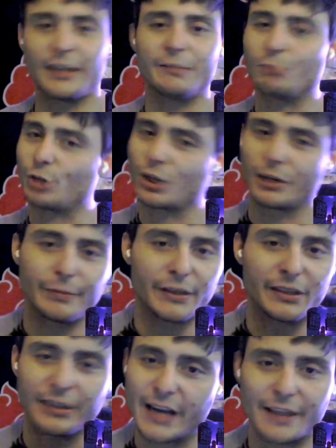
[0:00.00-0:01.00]
and we're going to be
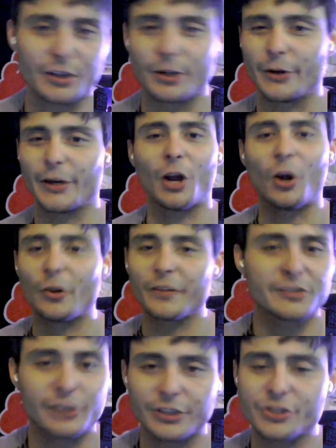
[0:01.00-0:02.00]
together and all
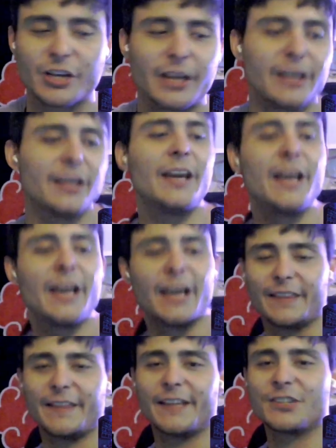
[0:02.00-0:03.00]
this good shit.
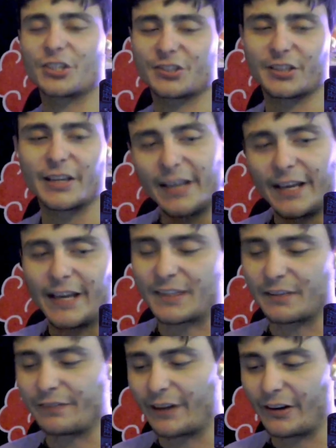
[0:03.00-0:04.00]
And then just
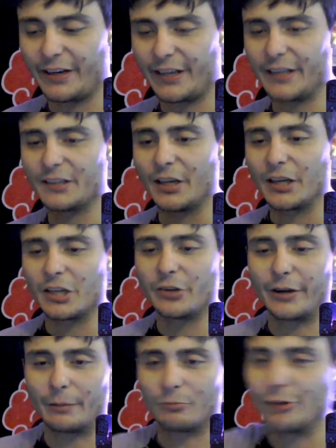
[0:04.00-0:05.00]
at the very end, you
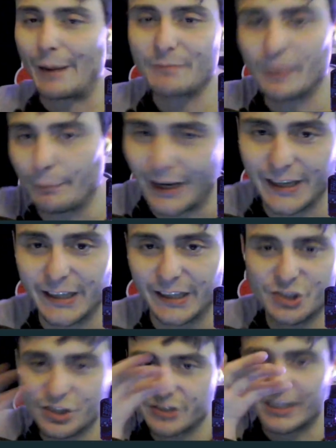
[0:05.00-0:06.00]
hear him grab the mic, and
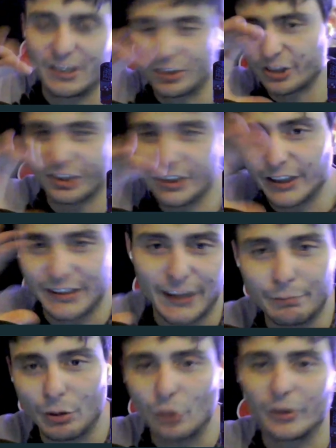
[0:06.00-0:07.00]
it's just
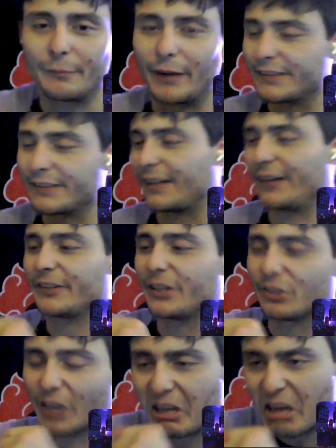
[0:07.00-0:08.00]
that broken mic sound. And
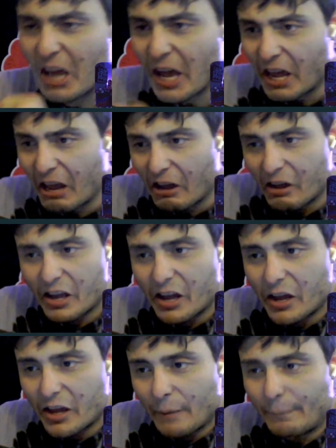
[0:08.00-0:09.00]
you're like,
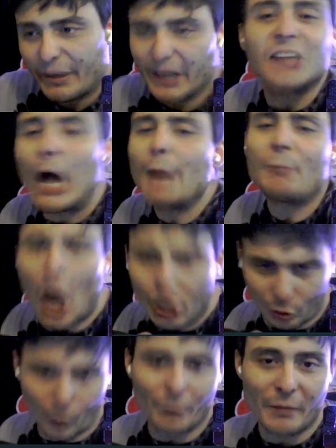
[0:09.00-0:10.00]
because I'm
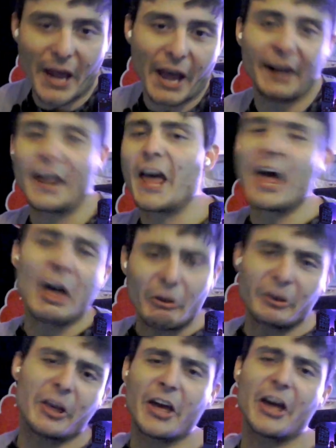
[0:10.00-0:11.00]
Aquaman.
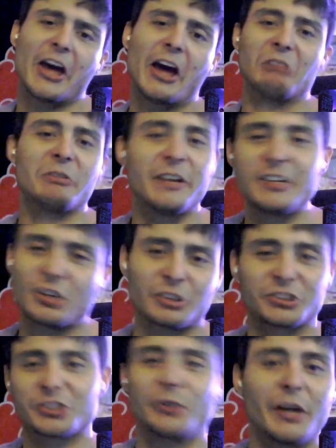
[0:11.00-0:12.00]
Hell yeah. And he
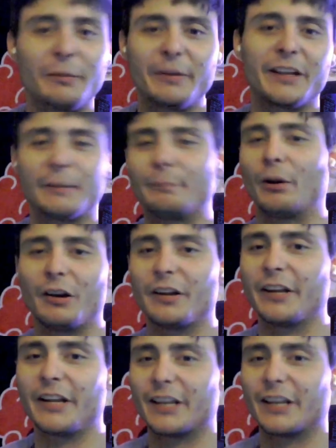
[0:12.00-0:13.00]
starts screaming and
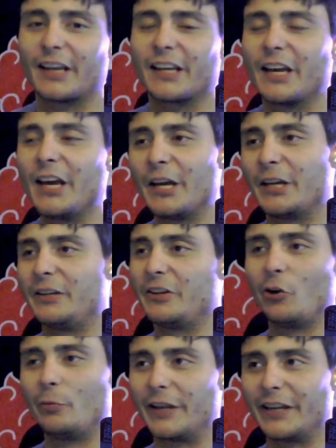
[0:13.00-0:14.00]
partying, and like
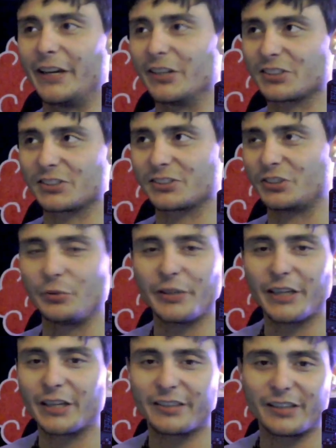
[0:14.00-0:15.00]
nobody else is doing
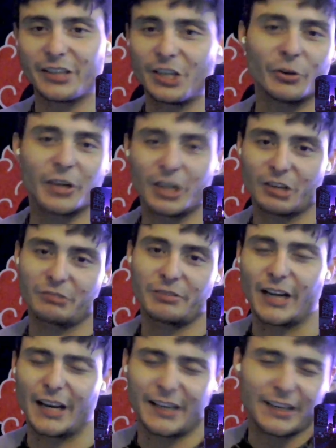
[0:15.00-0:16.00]
anything. You don't hear
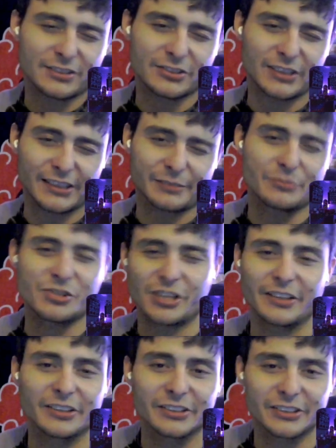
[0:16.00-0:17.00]
I guess there's like some
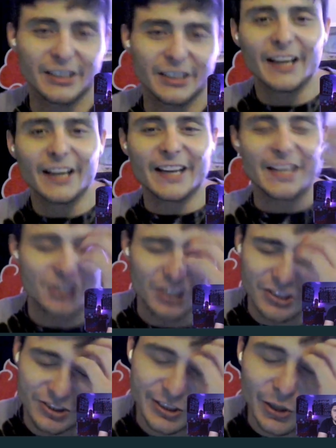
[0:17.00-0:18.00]
cheers. It's
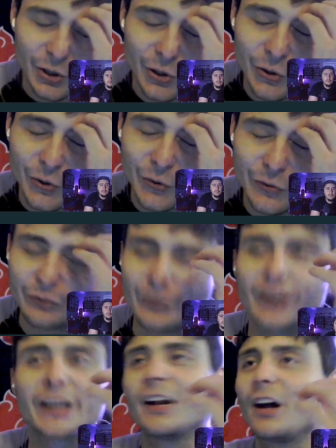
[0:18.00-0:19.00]
just so
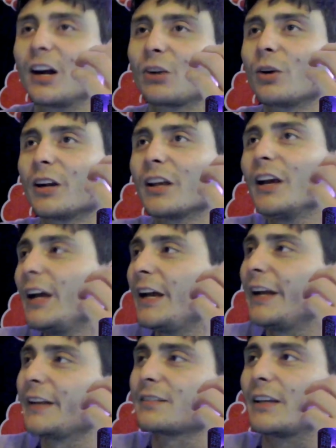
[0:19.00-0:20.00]
freaking awkward.
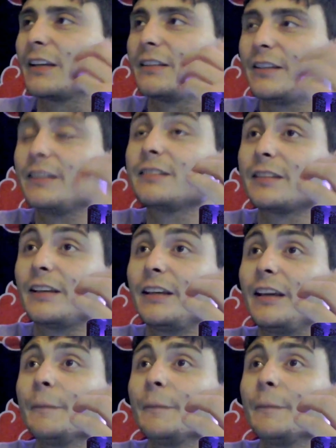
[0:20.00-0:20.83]
And it's like DC,